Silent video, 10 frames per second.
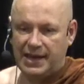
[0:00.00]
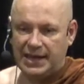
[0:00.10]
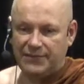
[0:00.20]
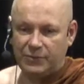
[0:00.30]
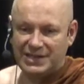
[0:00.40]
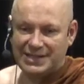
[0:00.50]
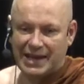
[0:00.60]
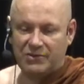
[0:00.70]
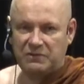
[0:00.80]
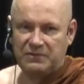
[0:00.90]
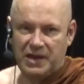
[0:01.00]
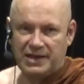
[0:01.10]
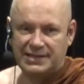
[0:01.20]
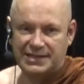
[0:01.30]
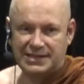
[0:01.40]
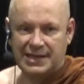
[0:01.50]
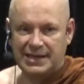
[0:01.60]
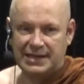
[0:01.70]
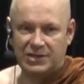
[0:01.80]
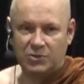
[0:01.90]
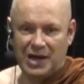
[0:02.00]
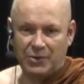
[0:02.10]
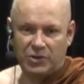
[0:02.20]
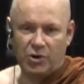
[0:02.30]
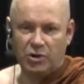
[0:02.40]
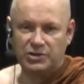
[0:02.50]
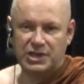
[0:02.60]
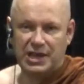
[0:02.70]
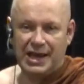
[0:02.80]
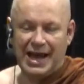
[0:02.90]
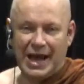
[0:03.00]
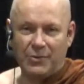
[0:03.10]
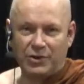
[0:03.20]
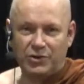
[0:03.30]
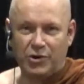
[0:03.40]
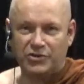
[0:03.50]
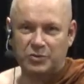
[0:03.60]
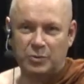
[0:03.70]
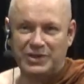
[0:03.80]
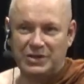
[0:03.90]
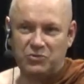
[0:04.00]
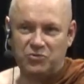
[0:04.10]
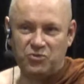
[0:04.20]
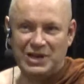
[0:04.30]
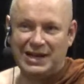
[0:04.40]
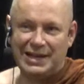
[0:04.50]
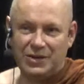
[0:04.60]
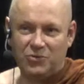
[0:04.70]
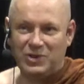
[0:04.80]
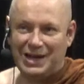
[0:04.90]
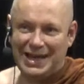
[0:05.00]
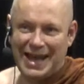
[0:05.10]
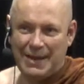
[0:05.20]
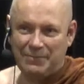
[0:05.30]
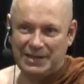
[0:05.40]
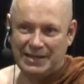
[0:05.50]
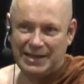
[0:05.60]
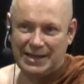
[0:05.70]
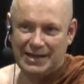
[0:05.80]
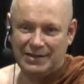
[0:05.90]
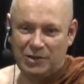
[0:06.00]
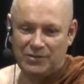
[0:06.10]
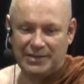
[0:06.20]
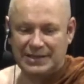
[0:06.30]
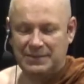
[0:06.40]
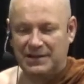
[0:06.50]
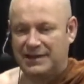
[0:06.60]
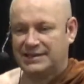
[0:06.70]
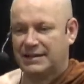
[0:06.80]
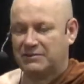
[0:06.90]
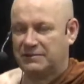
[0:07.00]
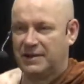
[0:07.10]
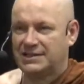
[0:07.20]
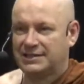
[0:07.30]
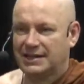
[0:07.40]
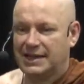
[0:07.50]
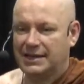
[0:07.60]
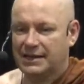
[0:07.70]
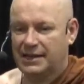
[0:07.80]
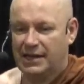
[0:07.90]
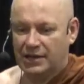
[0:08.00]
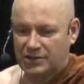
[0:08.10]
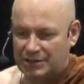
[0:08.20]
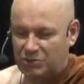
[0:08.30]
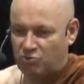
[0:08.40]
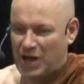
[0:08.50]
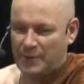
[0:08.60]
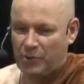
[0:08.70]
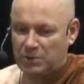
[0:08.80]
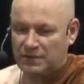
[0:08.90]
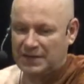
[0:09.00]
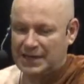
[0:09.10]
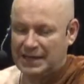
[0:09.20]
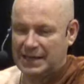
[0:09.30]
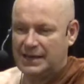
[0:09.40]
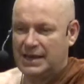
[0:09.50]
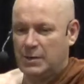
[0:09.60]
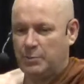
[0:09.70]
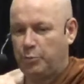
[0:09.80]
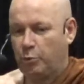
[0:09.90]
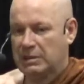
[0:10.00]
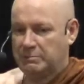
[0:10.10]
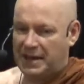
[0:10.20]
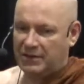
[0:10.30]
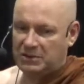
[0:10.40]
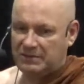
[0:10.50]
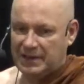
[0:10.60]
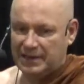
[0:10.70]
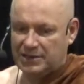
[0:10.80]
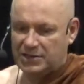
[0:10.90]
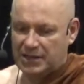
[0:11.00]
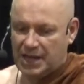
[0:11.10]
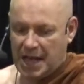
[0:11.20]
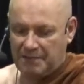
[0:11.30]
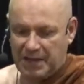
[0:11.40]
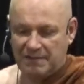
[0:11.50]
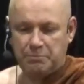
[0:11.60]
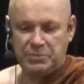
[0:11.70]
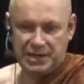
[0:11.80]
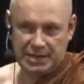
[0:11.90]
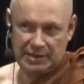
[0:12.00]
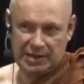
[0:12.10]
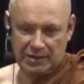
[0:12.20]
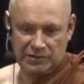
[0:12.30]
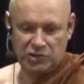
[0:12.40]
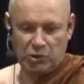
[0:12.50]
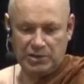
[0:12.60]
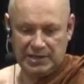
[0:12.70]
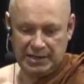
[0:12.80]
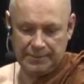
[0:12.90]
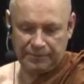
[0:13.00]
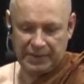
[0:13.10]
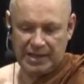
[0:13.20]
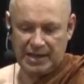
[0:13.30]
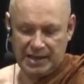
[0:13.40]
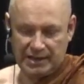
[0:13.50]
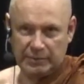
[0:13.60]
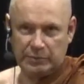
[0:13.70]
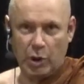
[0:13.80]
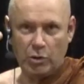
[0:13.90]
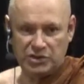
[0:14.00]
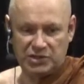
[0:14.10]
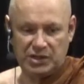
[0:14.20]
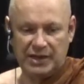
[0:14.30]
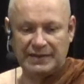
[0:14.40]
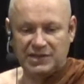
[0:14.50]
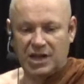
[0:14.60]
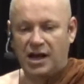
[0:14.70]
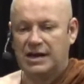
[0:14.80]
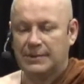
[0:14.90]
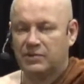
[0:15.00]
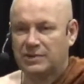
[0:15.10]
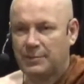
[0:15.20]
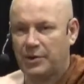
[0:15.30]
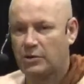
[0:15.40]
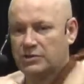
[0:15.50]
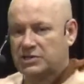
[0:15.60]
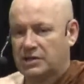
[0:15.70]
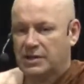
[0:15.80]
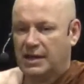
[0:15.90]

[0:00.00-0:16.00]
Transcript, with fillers: If we sacrifice this king to our gods, our gods will be really, really happy. Yeah, nothing is better than sacrificing a king. So they grab hold of the king, pull him back to the village, have to have a big kind of solid uh, post, and they tie him to that post.